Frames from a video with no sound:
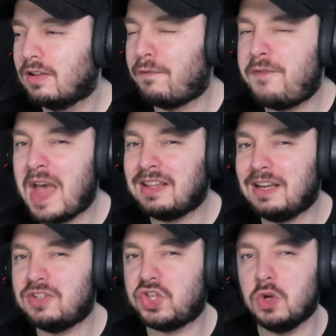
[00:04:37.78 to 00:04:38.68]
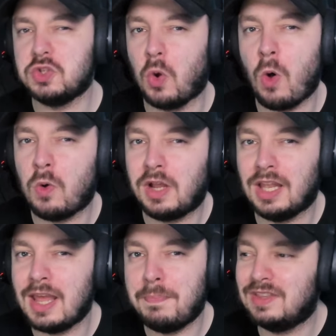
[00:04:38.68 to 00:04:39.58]
The fact that it shows the whole
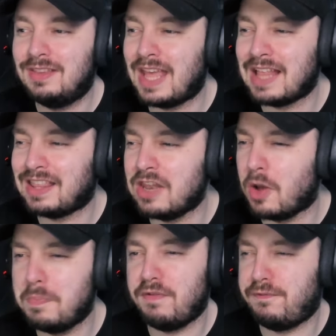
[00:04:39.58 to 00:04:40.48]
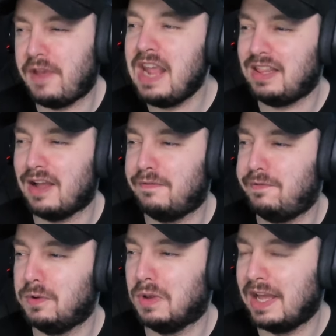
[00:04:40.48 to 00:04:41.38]
clip, that cannot be faked, I feel